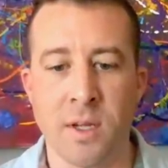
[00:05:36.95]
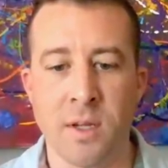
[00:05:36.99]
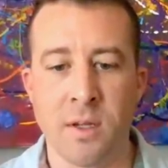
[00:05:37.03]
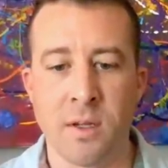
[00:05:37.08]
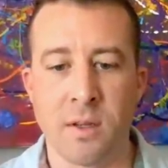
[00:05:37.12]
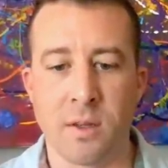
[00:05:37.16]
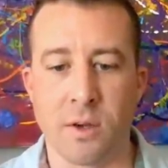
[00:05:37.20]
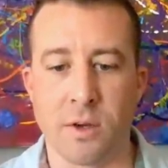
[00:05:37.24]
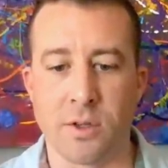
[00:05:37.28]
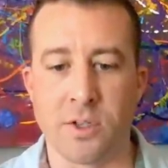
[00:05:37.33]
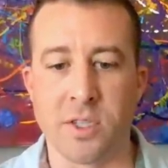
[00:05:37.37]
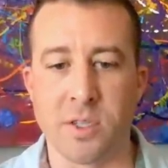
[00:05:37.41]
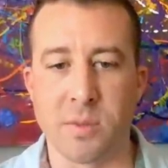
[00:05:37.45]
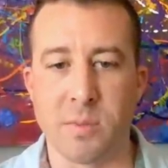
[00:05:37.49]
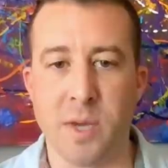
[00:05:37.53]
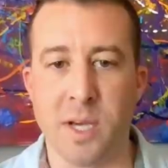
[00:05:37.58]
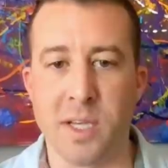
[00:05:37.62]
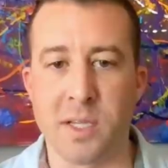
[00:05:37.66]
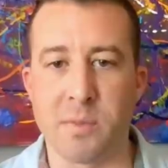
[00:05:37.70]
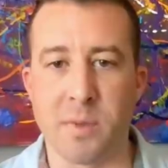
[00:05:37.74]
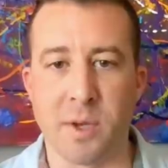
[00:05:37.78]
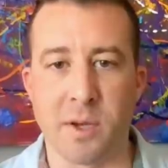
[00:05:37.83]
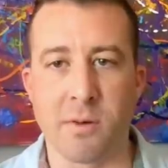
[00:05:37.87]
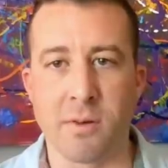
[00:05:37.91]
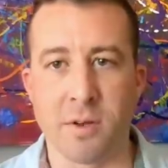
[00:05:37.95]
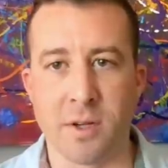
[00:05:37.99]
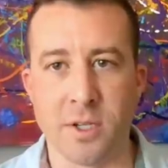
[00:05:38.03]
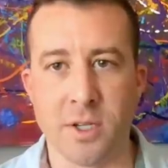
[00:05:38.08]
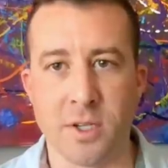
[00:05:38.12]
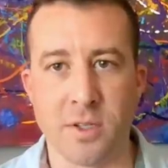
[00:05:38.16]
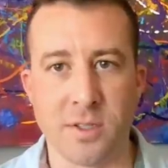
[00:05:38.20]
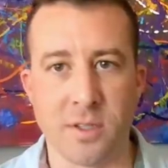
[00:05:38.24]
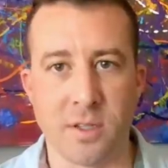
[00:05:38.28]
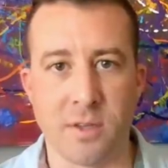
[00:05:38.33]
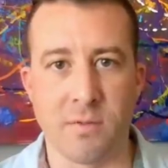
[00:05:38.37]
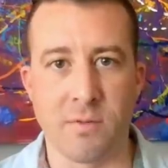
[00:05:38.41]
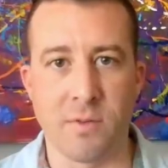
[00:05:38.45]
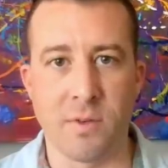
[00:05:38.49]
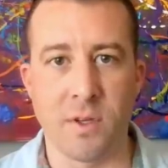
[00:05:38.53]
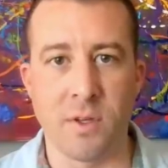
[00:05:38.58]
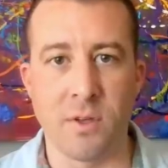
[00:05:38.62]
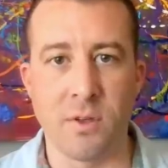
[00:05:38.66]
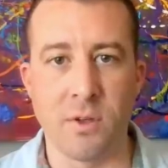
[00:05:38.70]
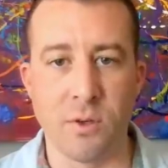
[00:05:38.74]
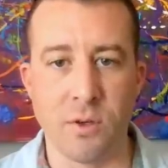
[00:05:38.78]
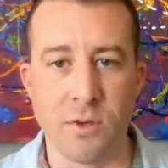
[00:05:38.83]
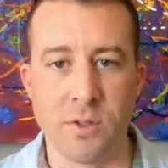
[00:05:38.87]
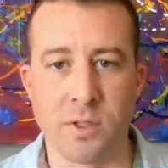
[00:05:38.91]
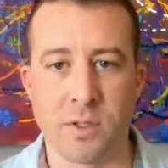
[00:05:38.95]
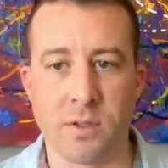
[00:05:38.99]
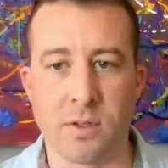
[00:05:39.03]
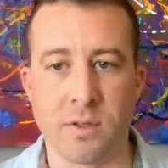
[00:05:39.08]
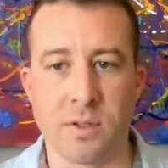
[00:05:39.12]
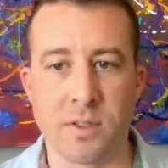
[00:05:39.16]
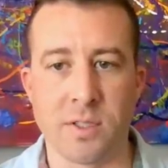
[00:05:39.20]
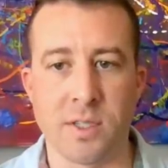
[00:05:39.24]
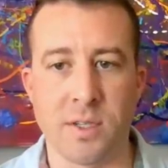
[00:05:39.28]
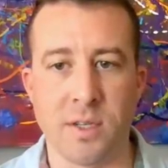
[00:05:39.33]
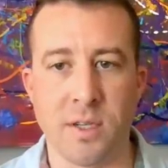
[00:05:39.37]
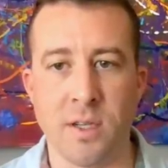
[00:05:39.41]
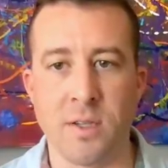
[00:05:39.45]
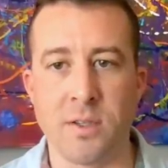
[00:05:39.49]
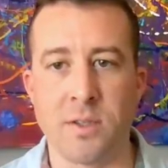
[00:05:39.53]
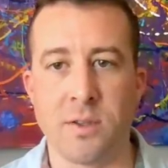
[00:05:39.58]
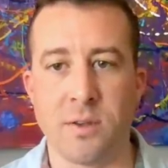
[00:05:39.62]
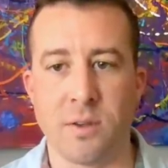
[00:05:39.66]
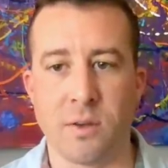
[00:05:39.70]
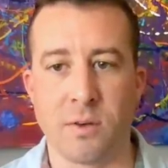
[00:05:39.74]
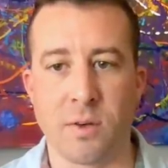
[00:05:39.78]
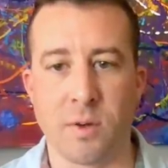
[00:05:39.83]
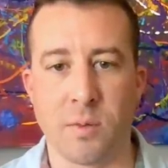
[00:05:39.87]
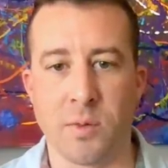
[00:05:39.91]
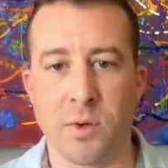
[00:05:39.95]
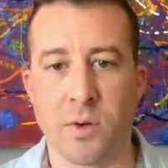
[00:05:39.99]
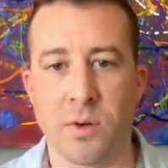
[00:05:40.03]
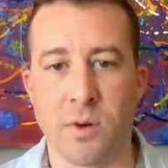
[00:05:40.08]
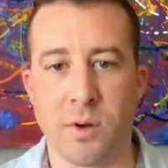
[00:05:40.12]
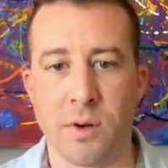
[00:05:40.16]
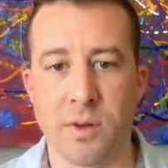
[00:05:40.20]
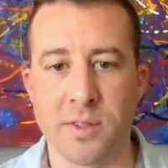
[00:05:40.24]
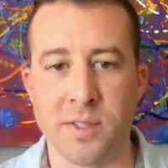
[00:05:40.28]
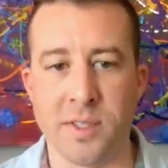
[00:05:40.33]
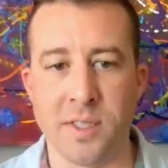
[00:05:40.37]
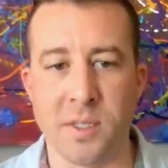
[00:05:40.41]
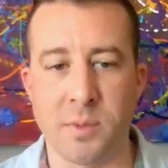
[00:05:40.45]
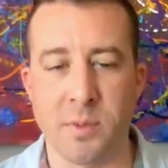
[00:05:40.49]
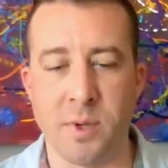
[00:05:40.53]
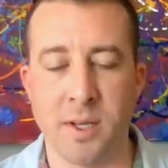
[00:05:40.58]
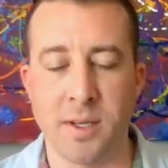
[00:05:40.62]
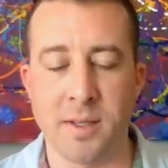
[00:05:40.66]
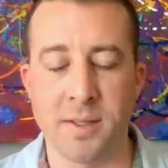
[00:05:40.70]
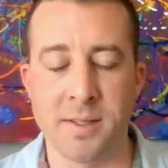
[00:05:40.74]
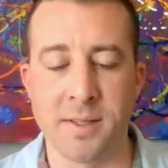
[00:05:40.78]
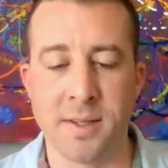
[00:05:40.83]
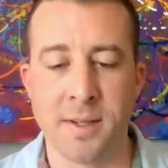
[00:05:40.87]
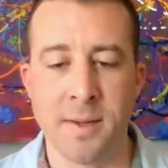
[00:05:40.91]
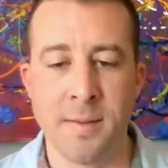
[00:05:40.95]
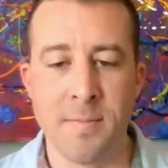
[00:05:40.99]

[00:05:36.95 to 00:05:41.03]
largest mass migrations of users into the cryptocurrency space.